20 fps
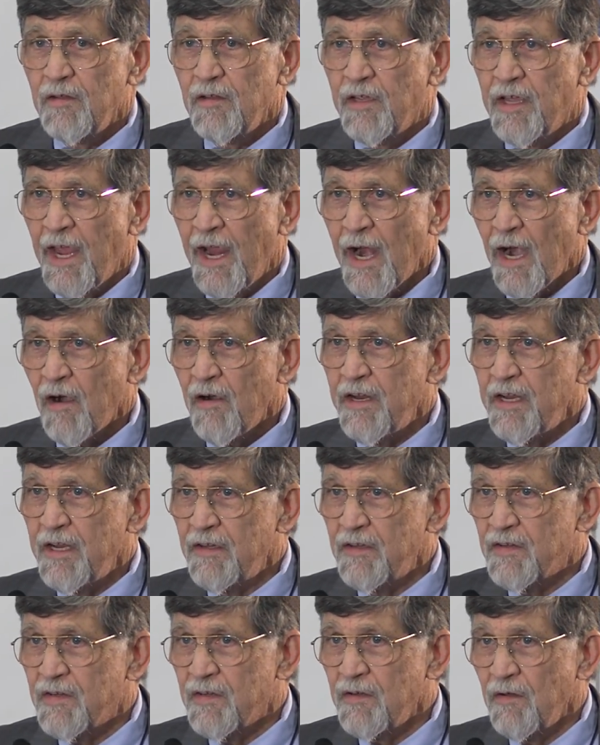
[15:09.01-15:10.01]

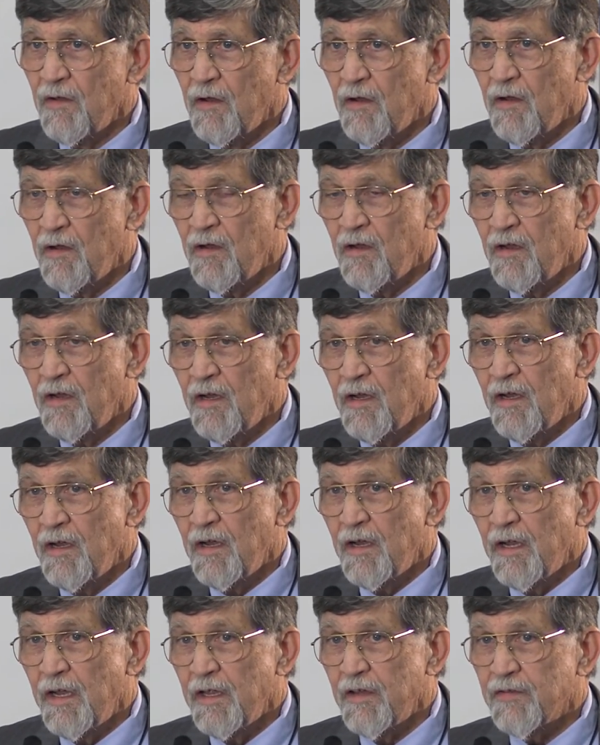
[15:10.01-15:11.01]
caries
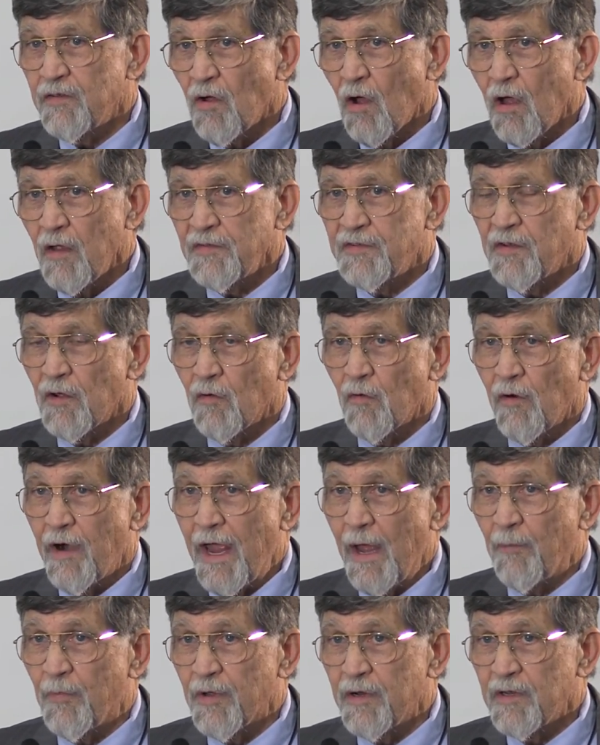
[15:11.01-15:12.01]
is also
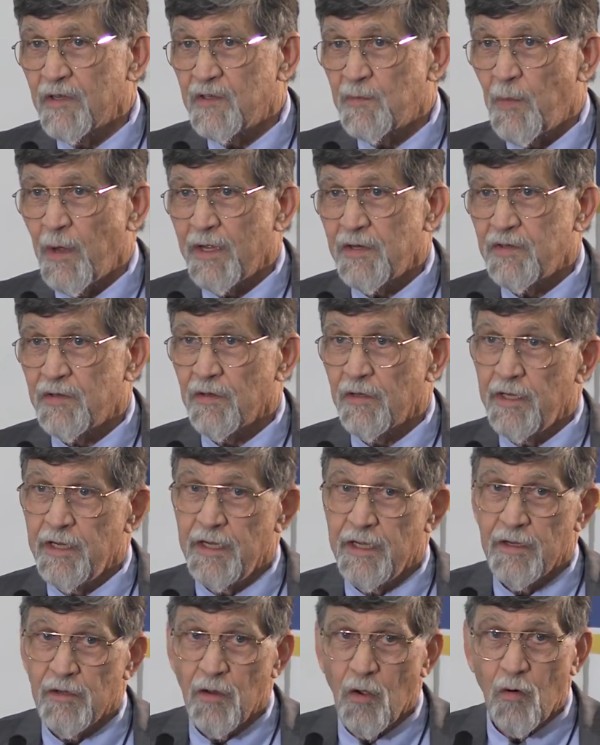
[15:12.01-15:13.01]
rampant, especially
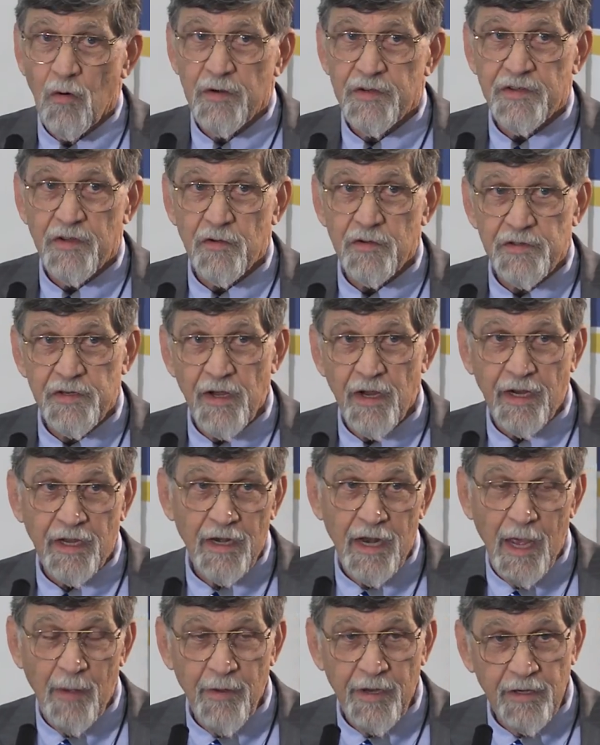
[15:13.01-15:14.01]
in lower
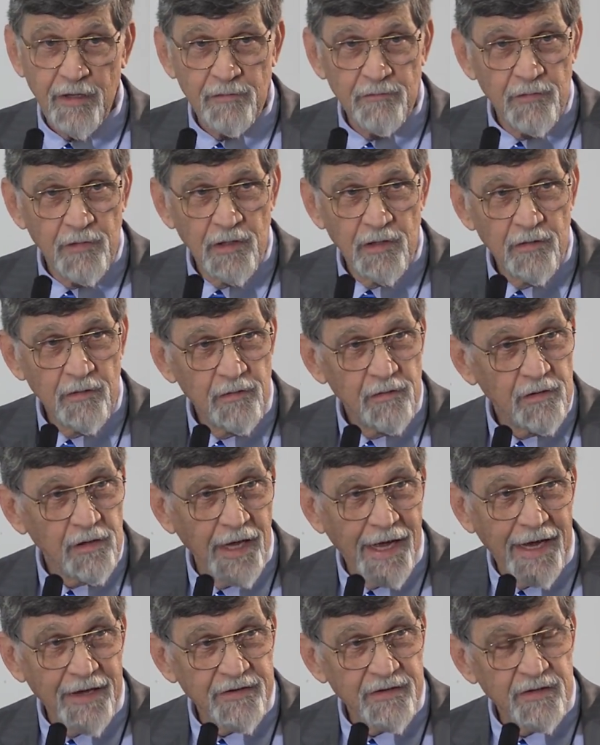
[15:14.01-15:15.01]
socioeconomic
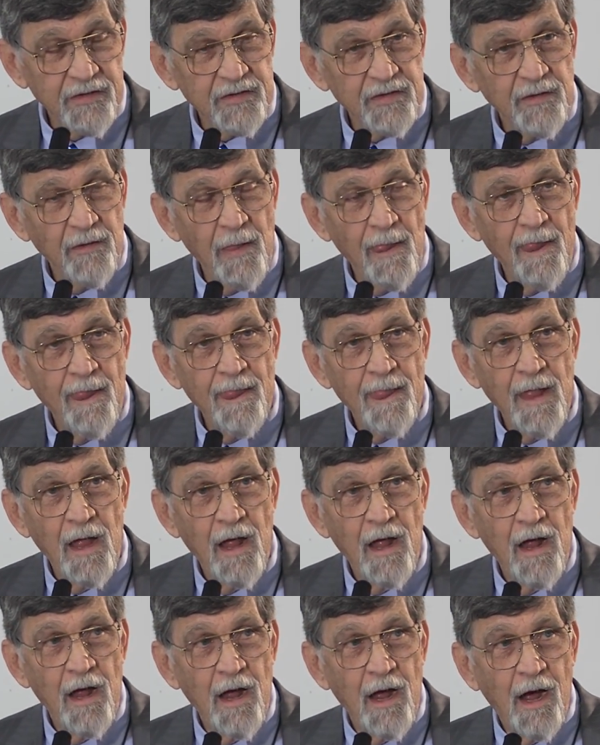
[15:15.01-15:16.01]
classes.
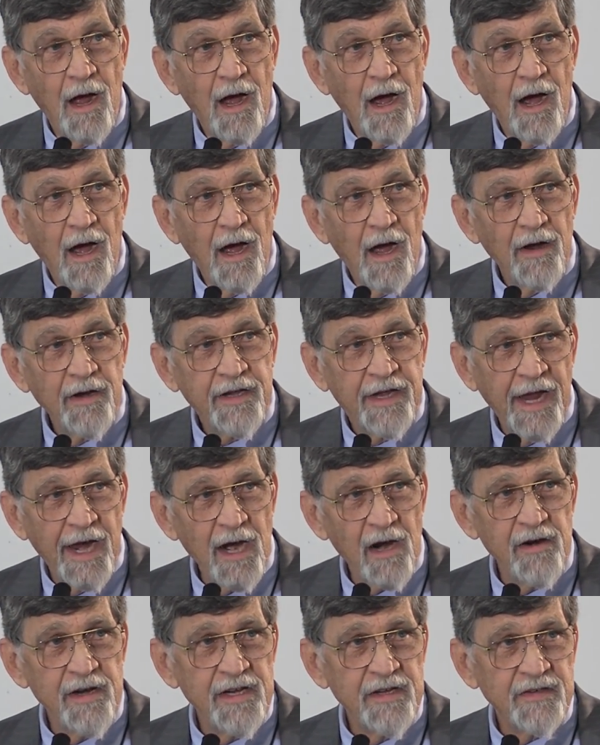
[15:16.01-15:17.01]

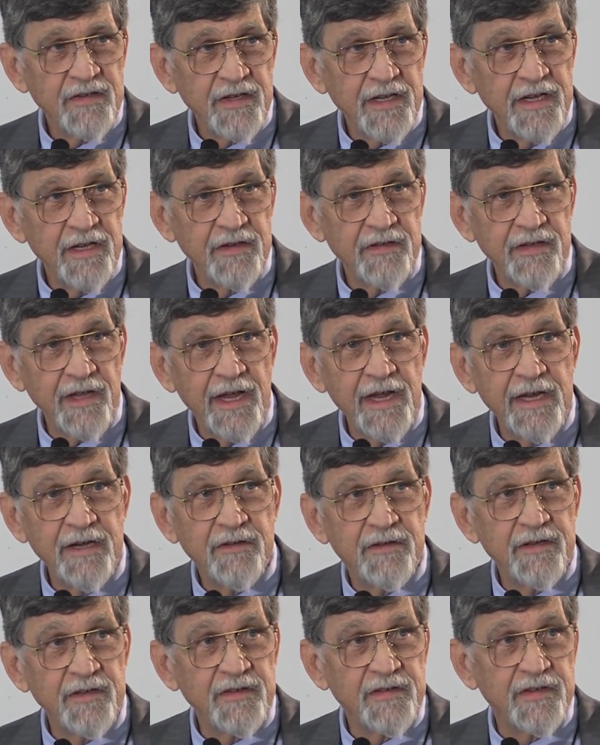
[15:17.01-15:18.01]
Caries is a
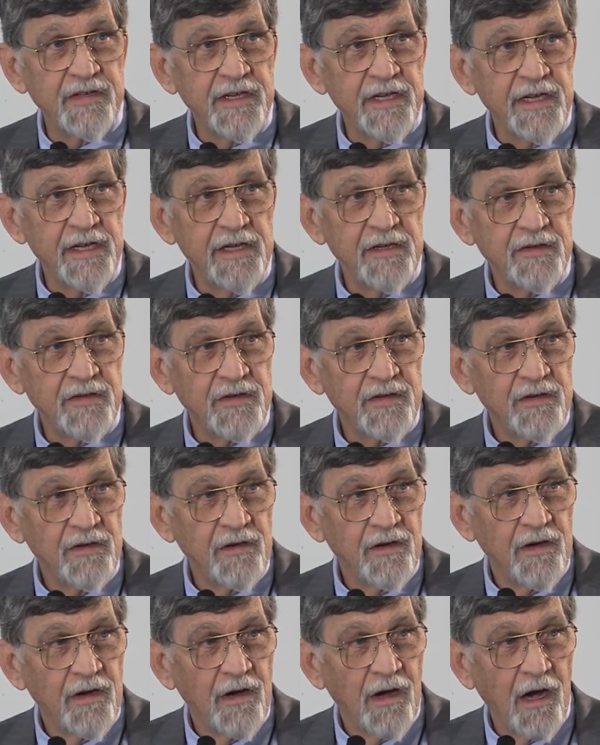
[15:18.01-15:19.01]
disease
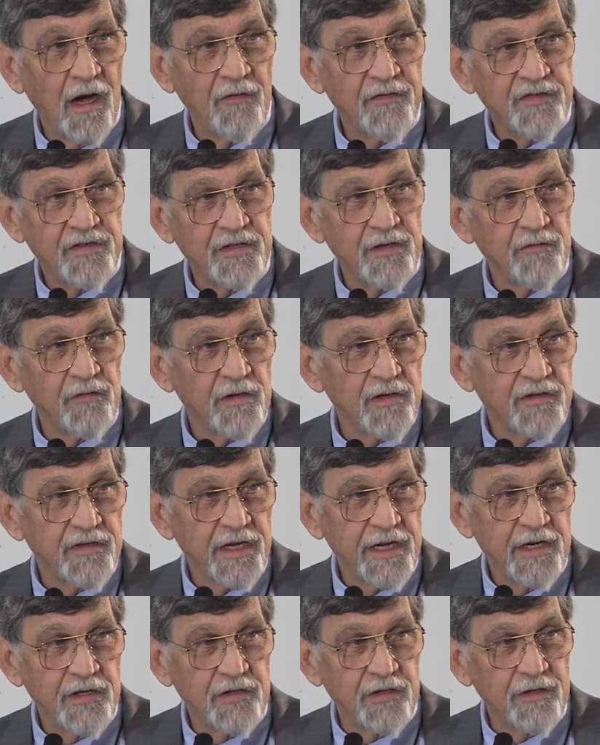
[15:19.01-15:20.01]
of
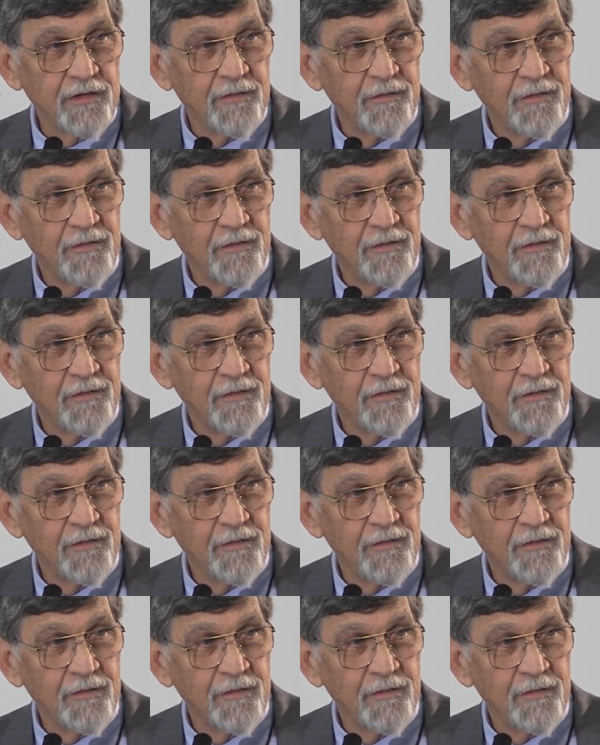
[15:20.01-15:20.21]
civilization.